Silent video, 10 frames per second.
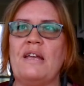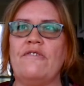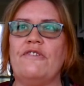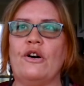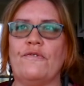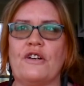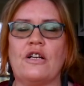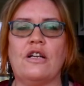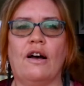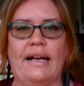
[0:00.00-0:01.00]
benefit of
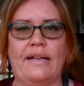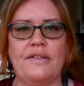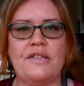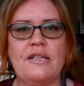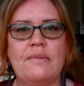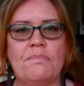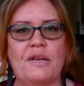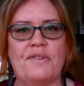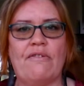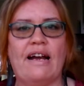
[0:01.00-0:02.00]
the client,
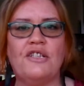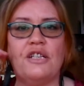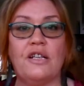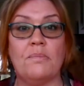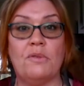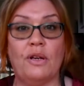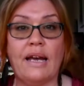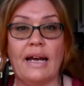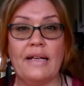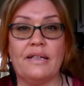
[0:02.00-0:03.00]
but they're actually
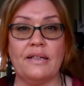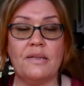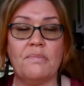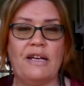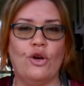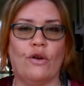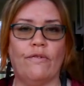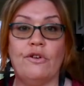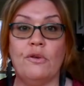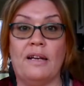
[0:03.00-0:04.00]
communicating to me
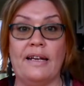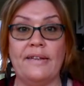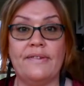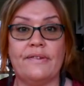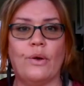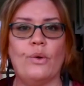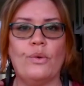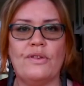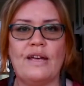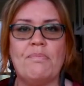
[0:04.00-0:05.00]
non-verbally.
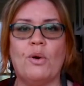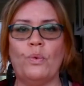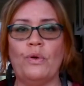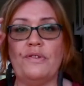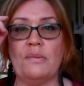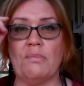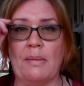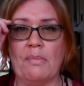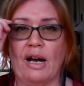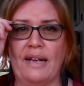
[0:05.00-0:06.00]
So they put words in
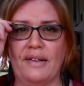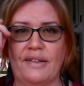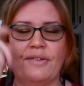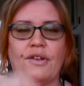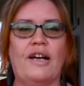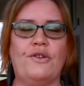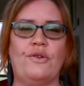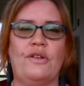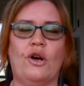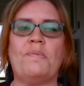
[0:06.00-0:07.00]
my mind and I
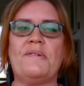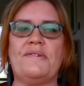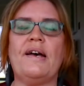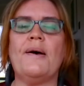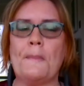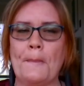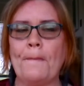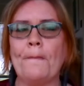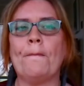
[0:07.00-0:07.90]
do the opposite.